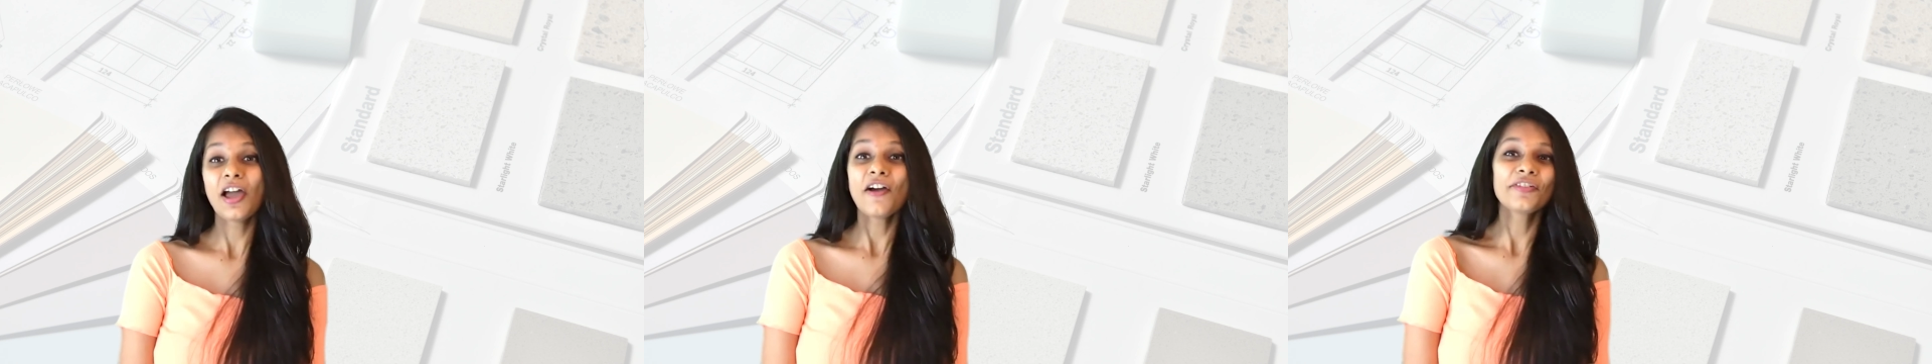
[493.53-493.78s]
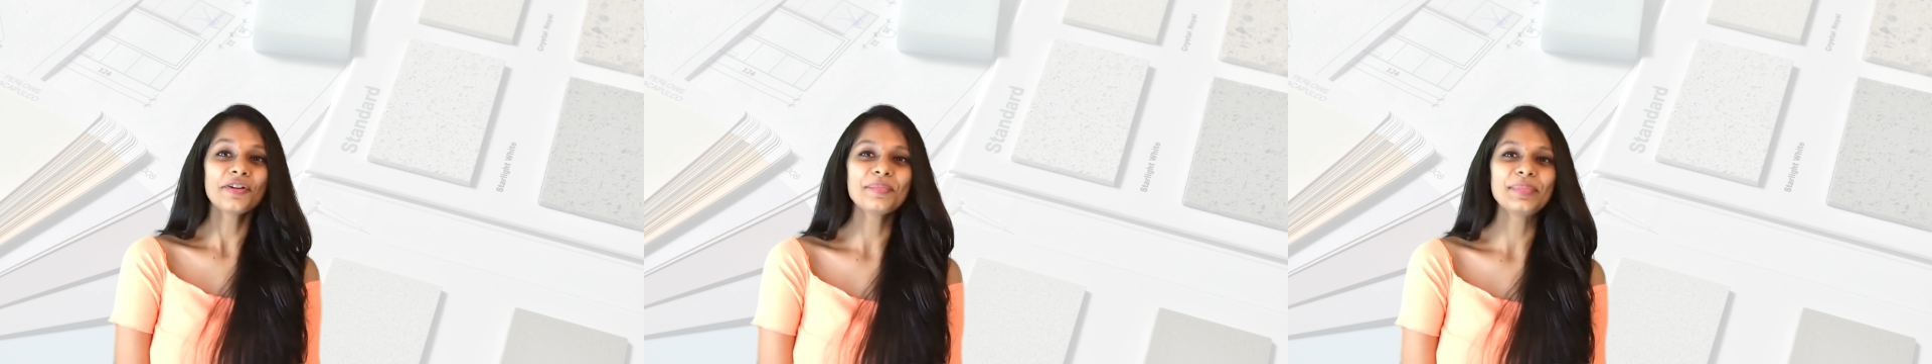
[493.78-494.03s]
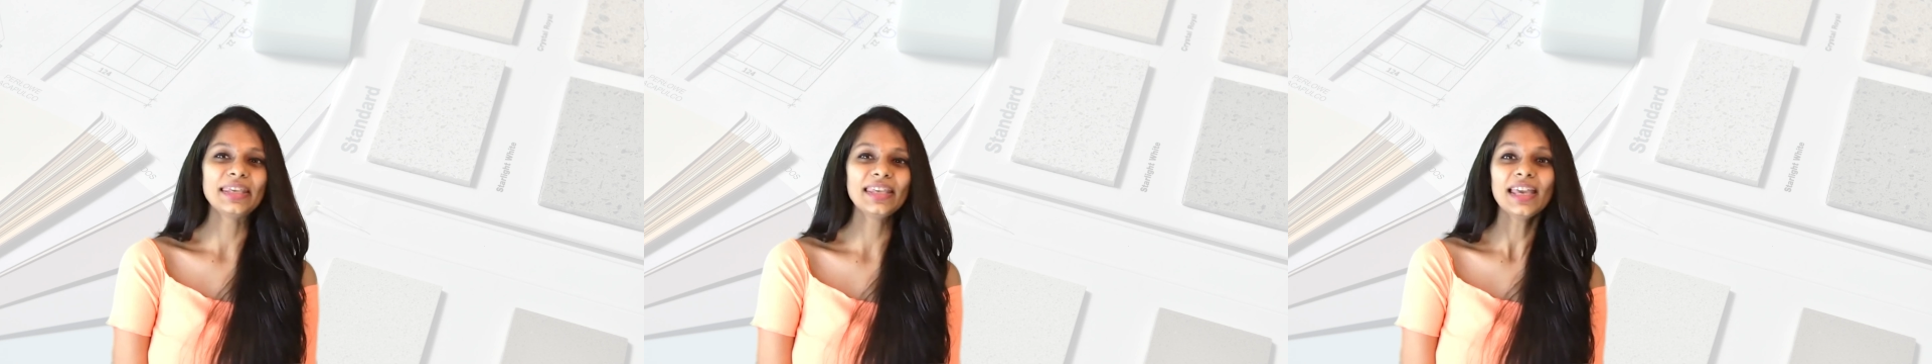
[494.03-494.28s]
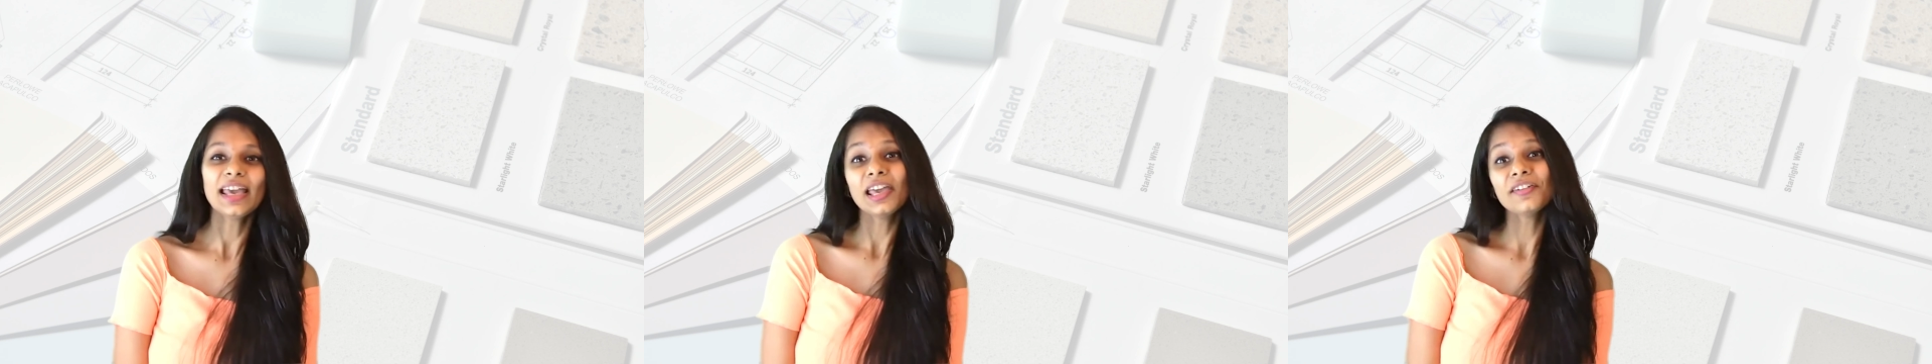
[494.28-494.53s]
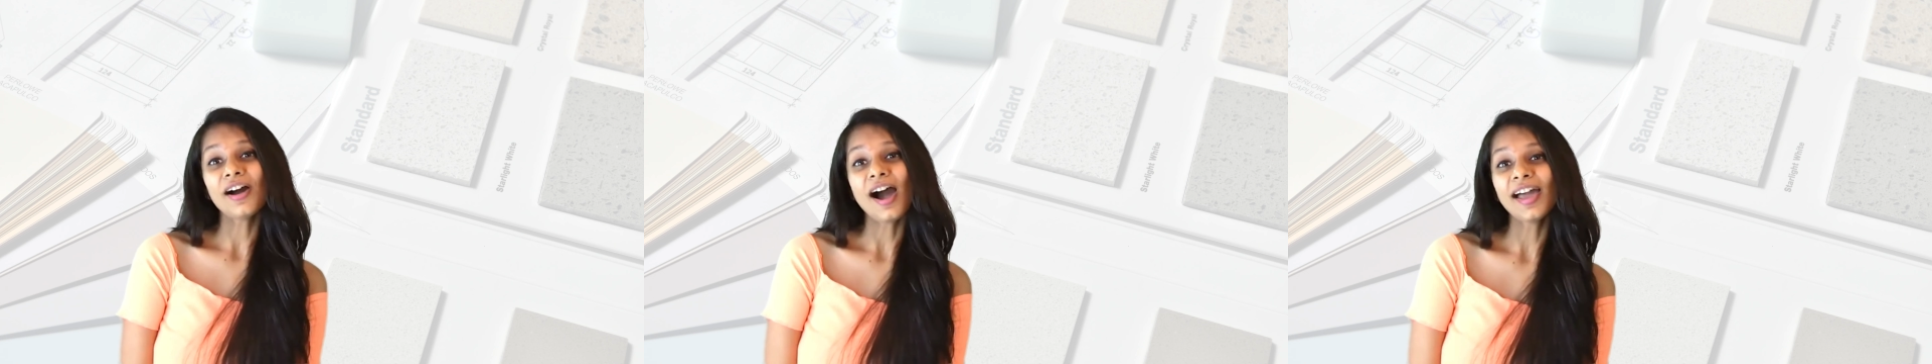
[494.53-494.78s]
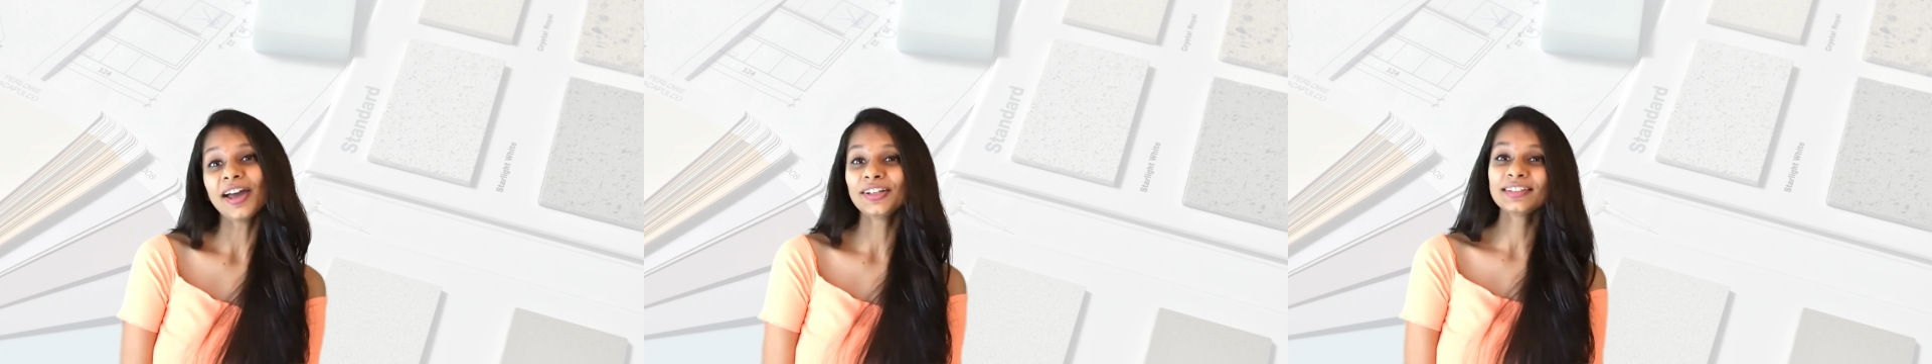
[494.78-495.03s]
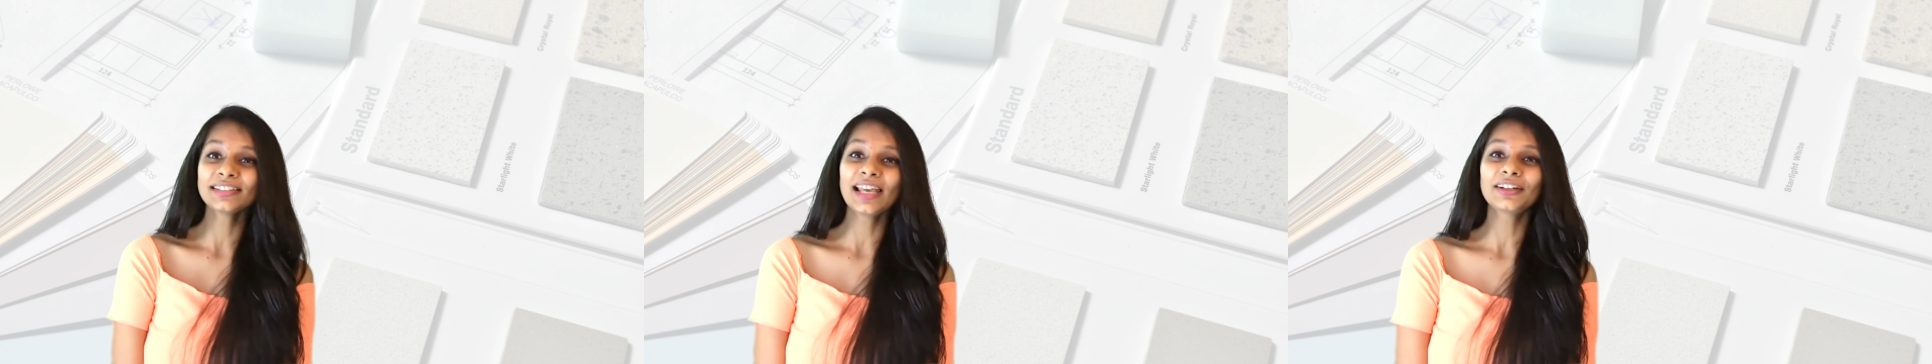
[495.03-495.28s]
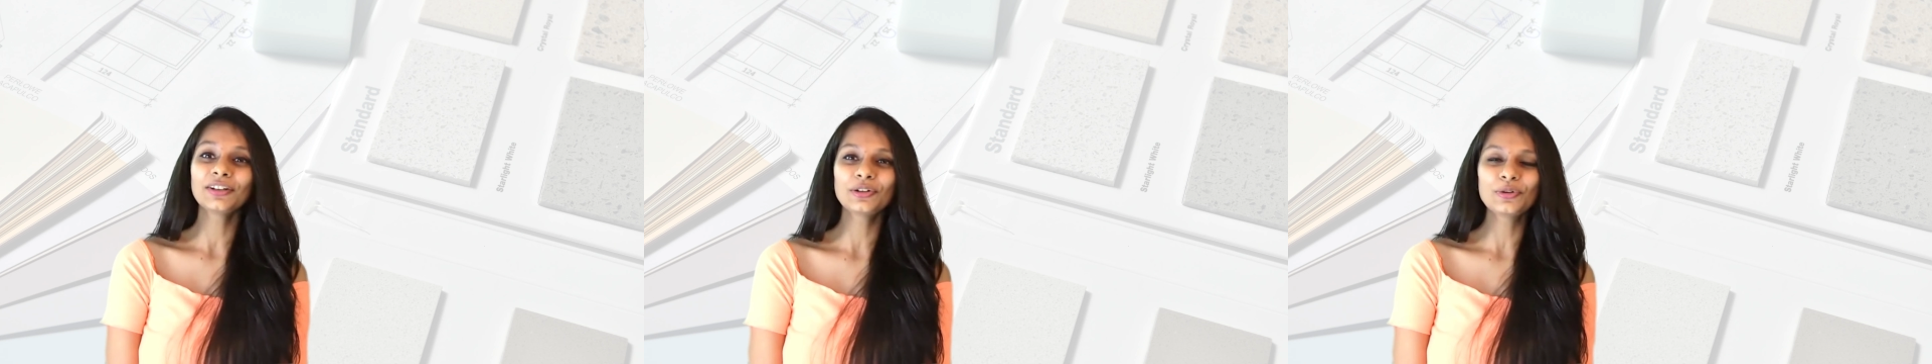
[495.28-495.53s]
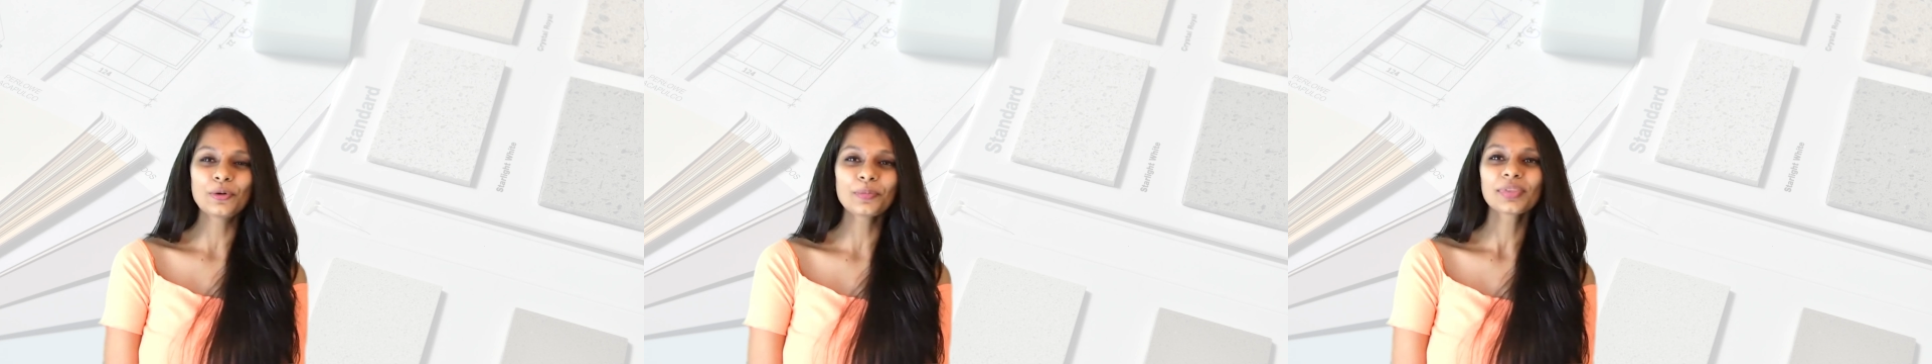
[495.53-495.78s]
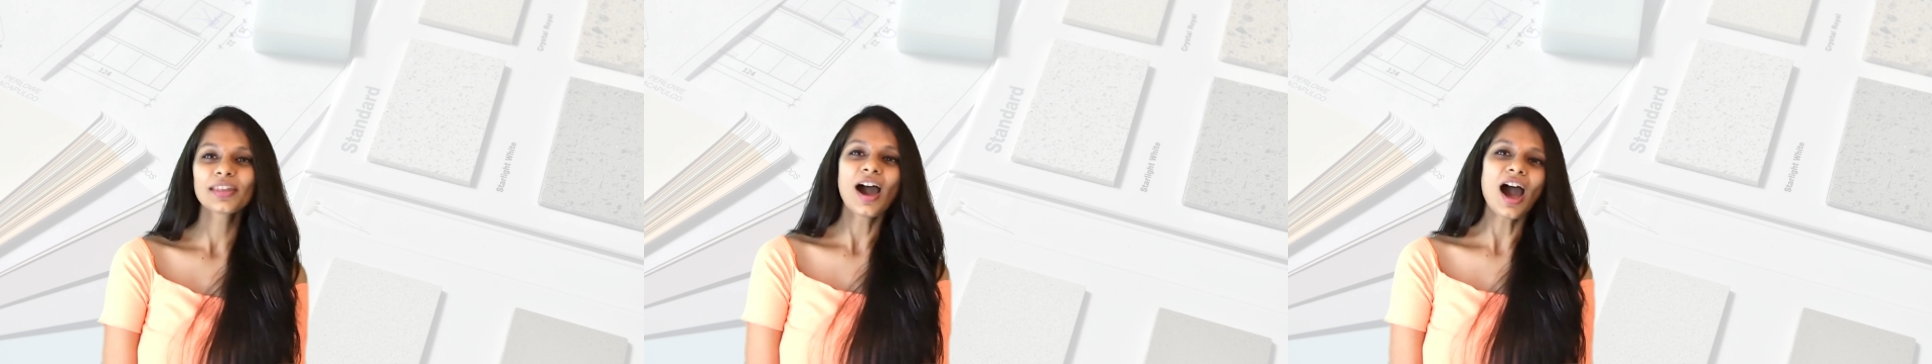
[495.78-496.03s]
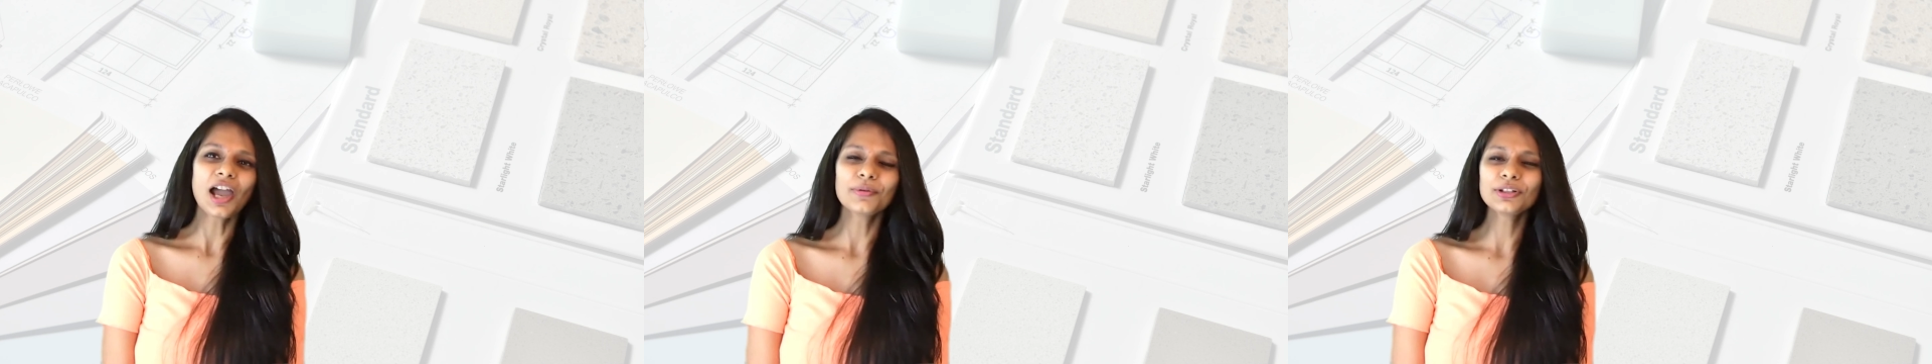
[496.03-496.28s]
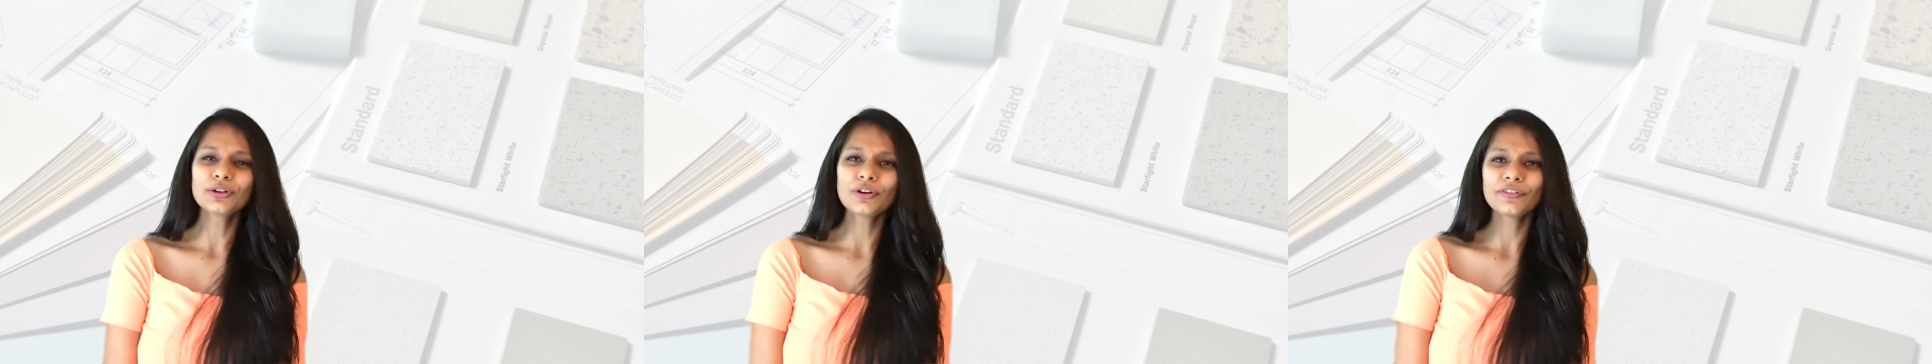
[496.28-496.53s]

For me, if I had to select a room, I would go